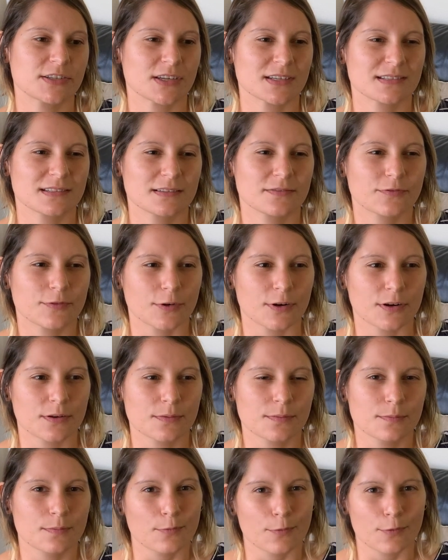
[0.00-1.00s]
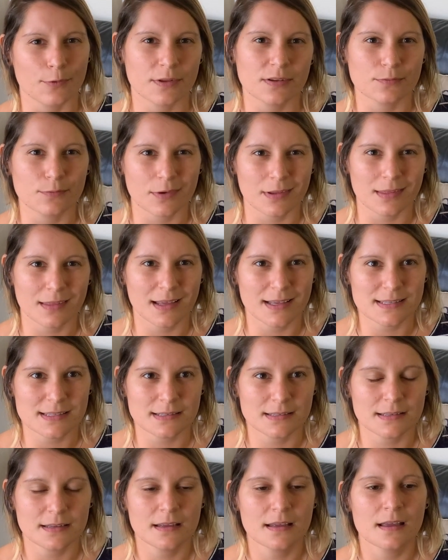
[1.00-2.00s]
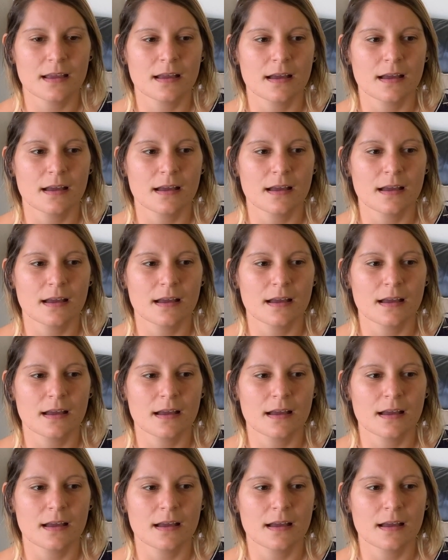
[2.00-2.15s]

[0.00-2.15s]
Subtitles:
adjusted for more than one lesson.